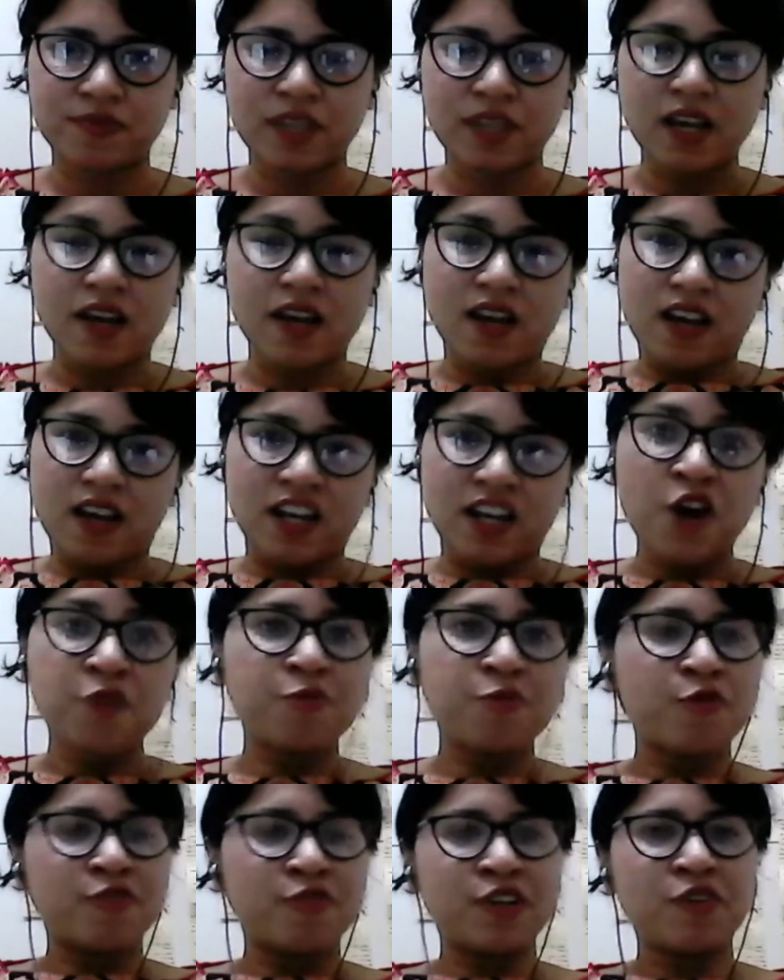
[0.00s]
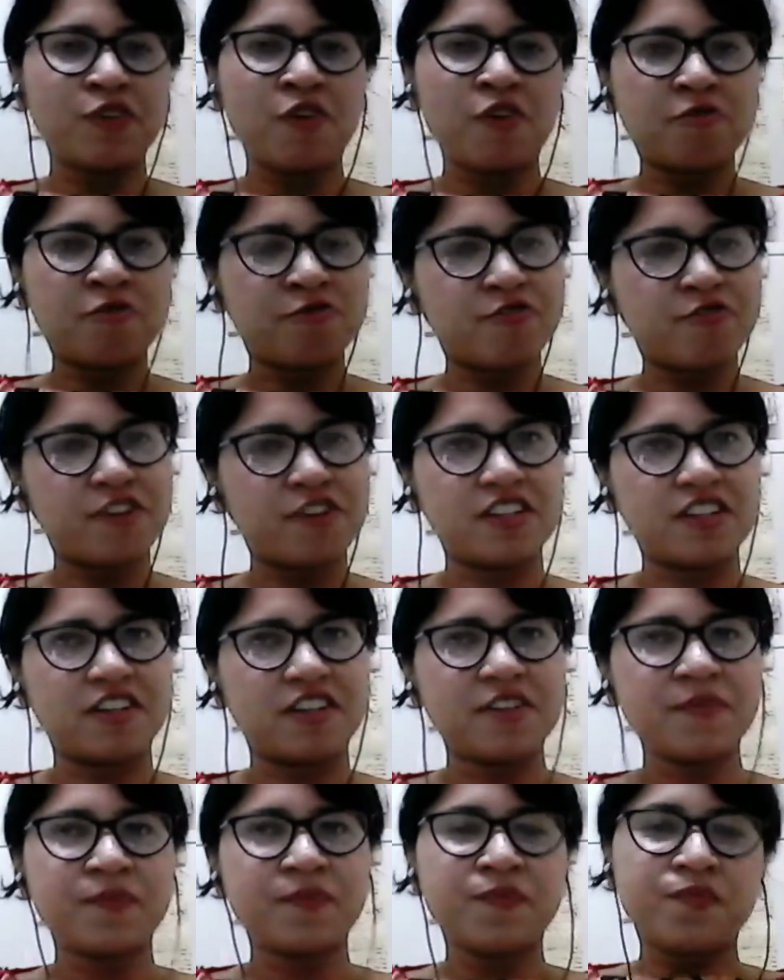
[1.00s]
Now moving on further,
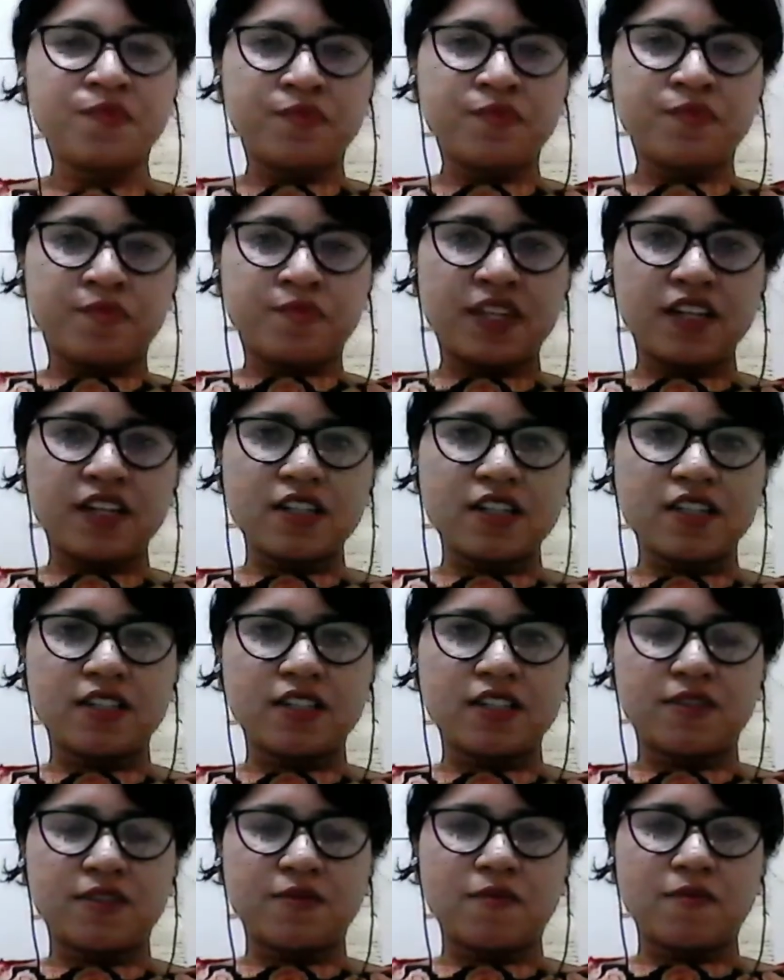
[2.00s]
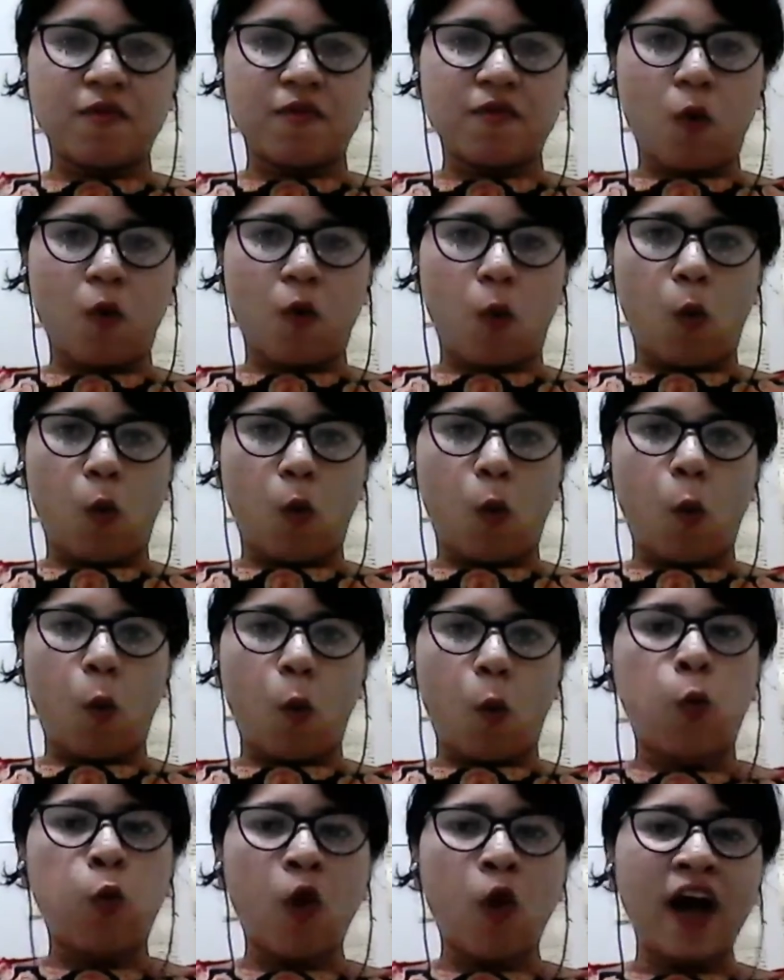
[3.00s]
there is
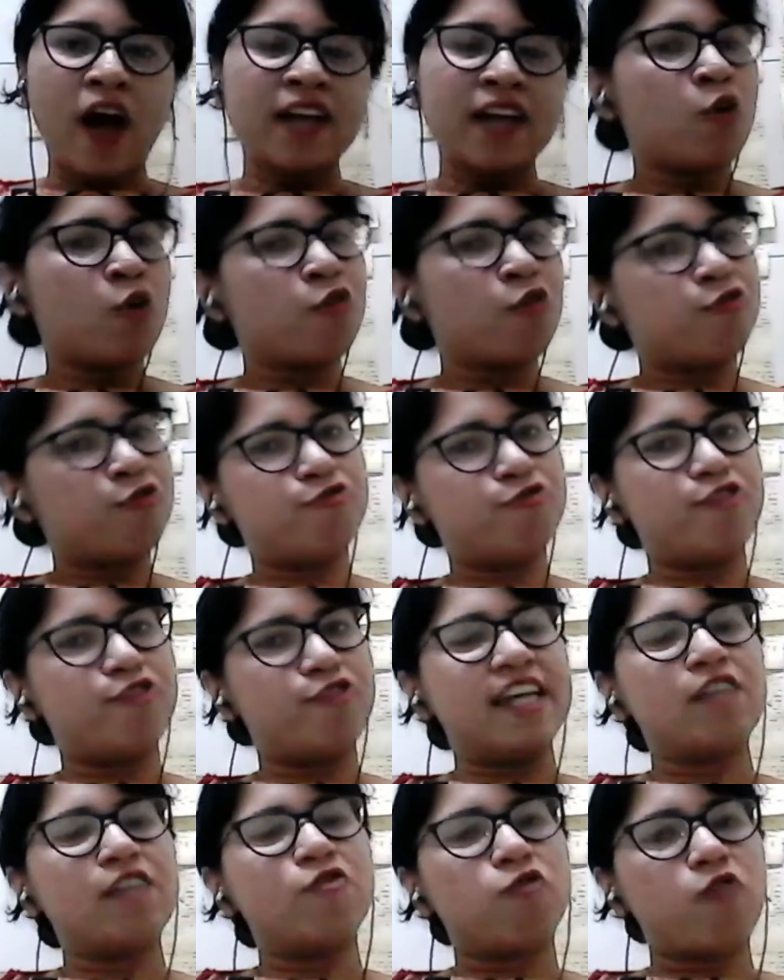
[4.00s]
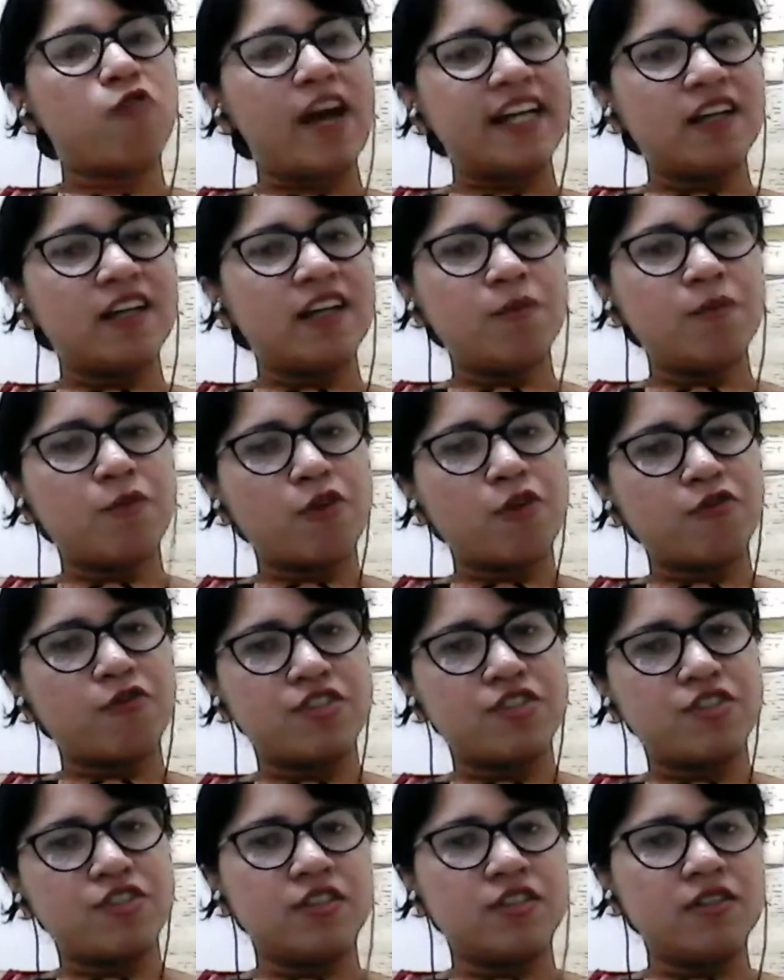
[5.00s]
one more very vital
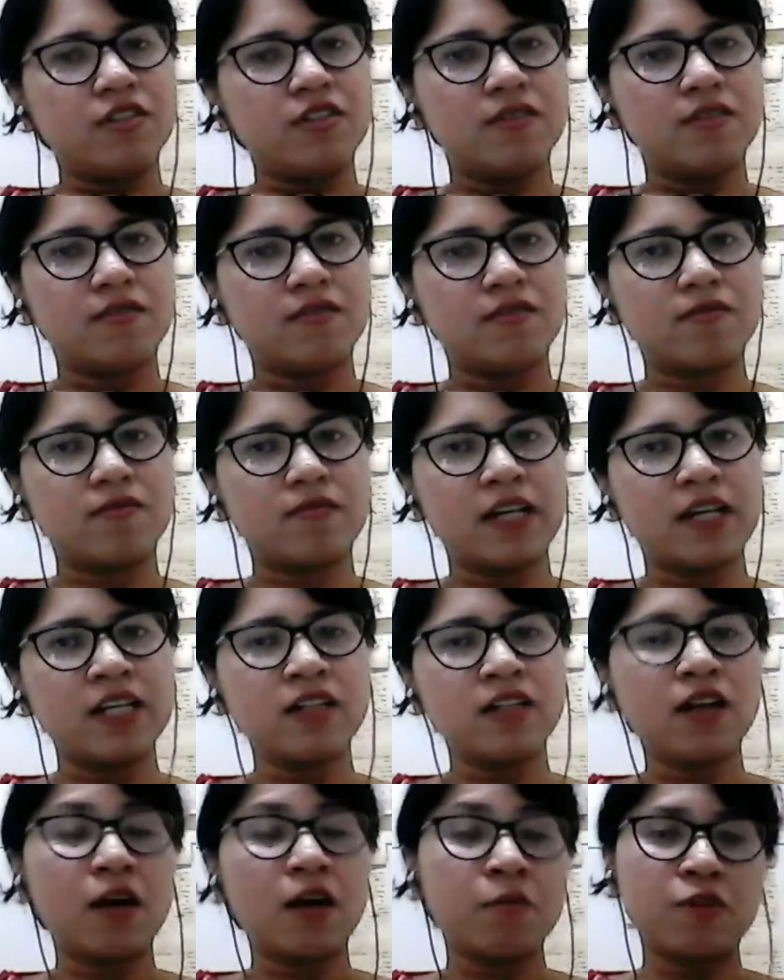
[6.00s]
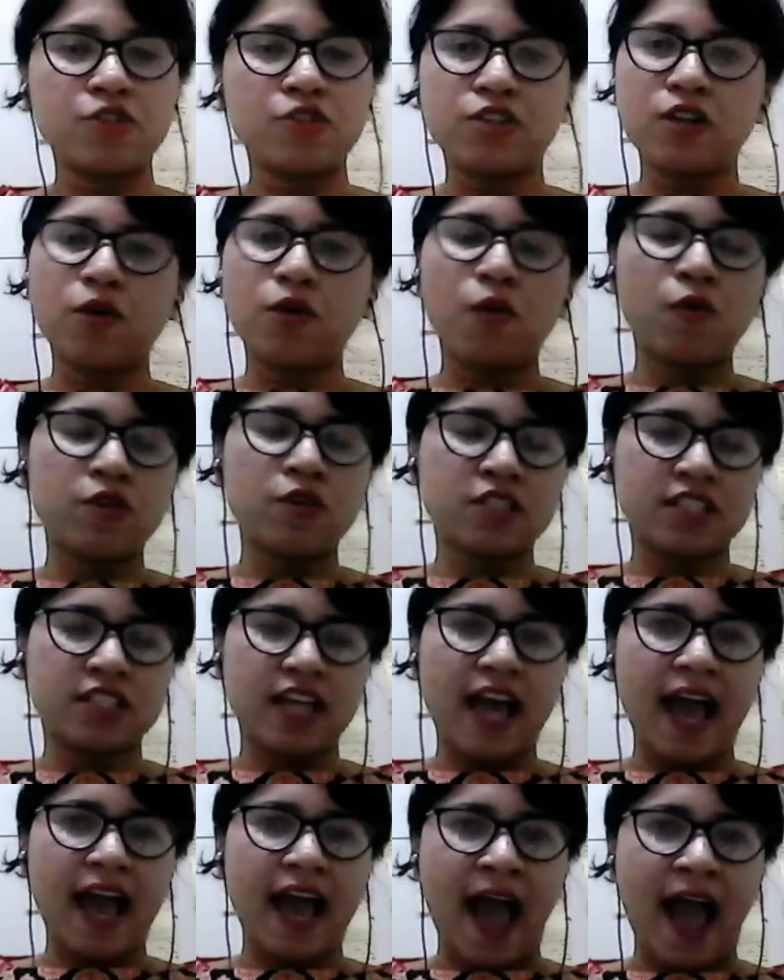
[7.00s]
provision in Commercial Codes
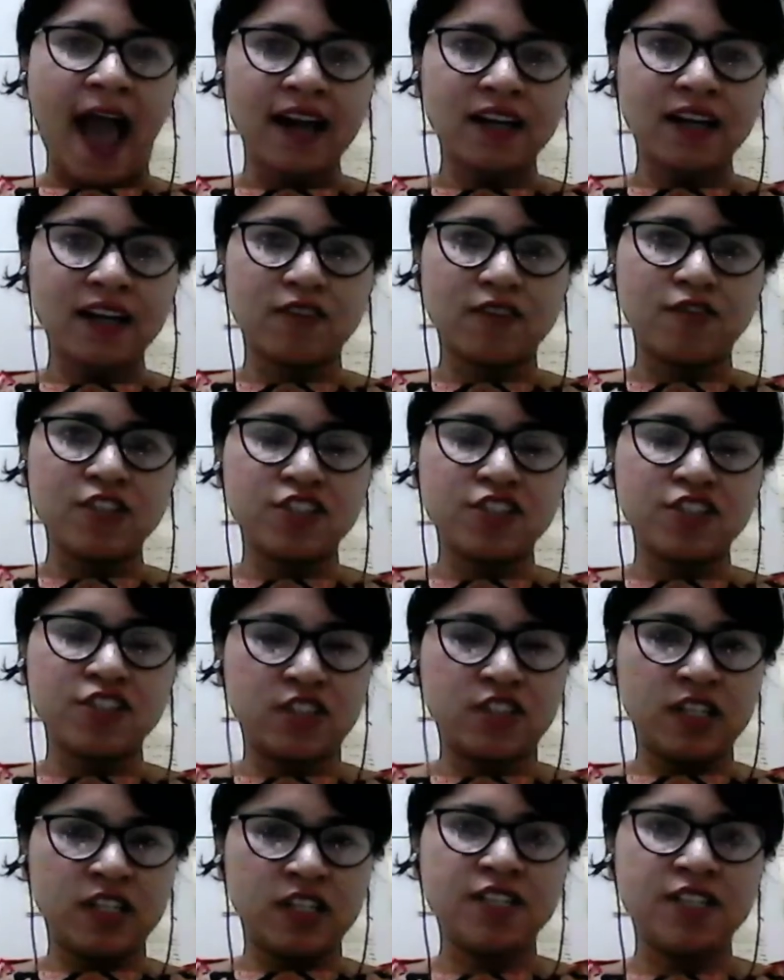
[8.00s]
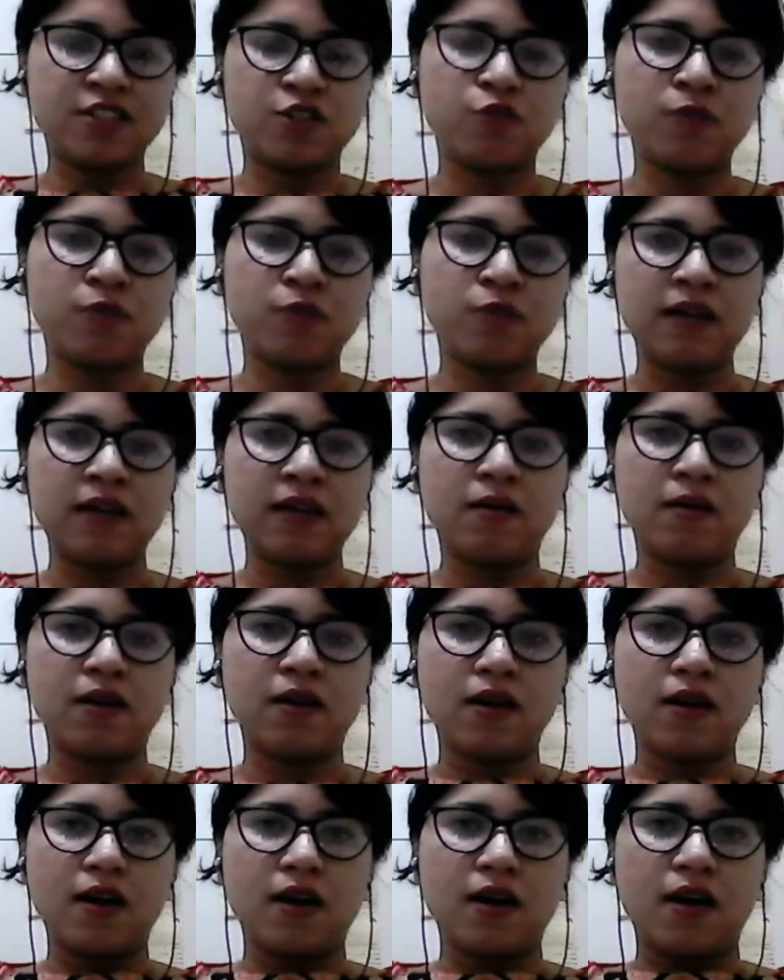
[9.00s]
Act which needs to be
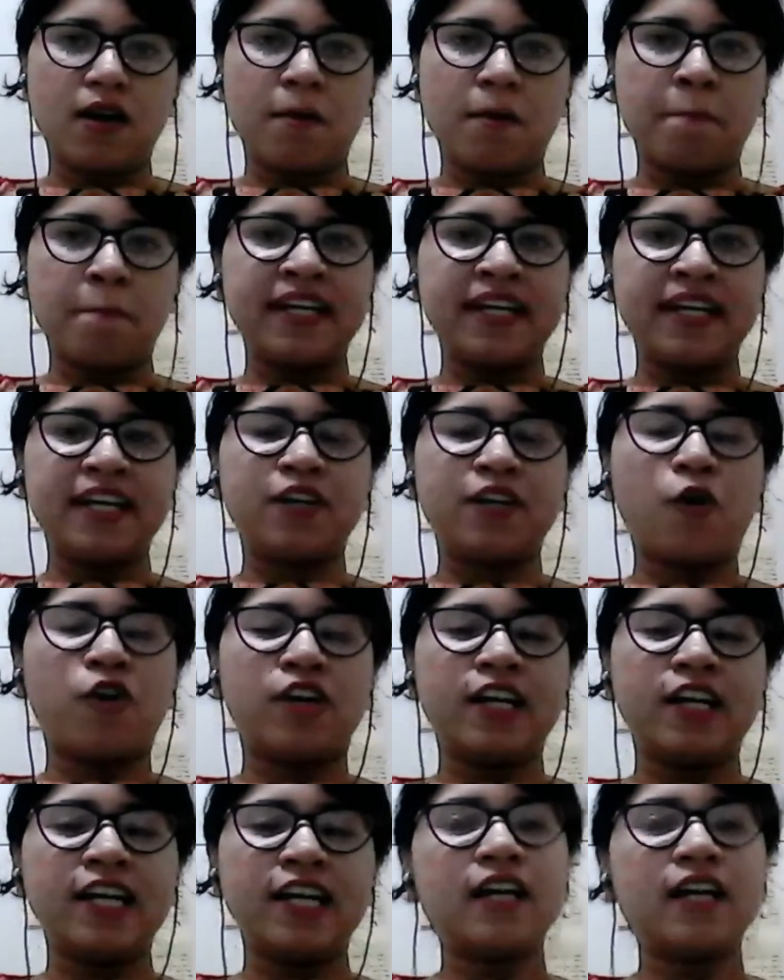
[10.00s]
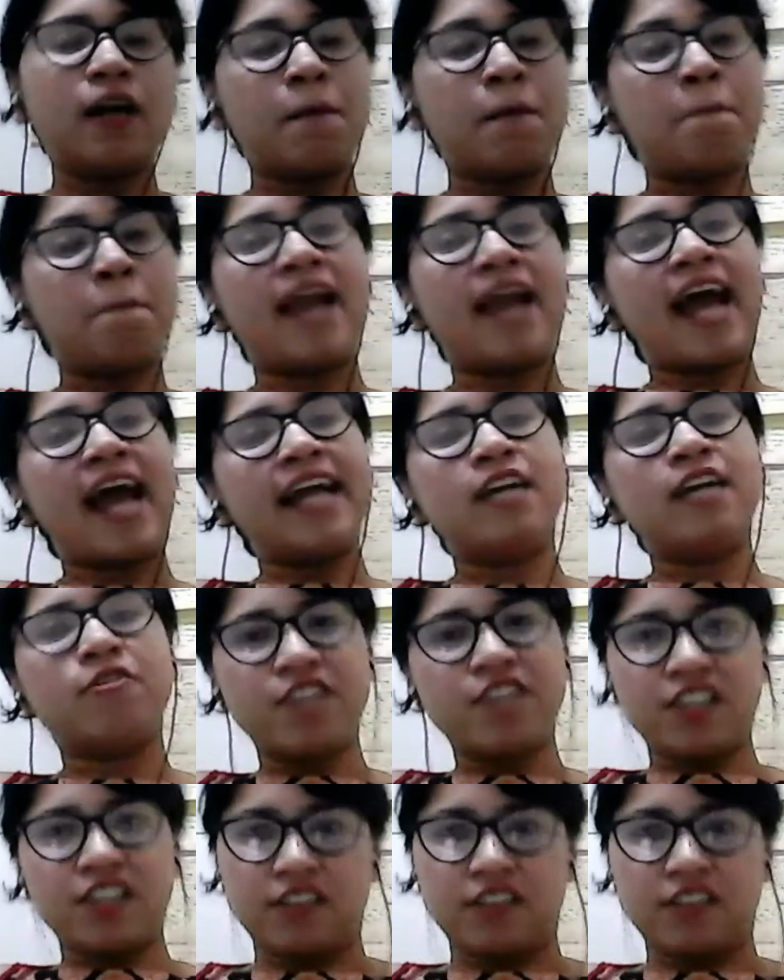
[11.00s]
mandatorily complied with,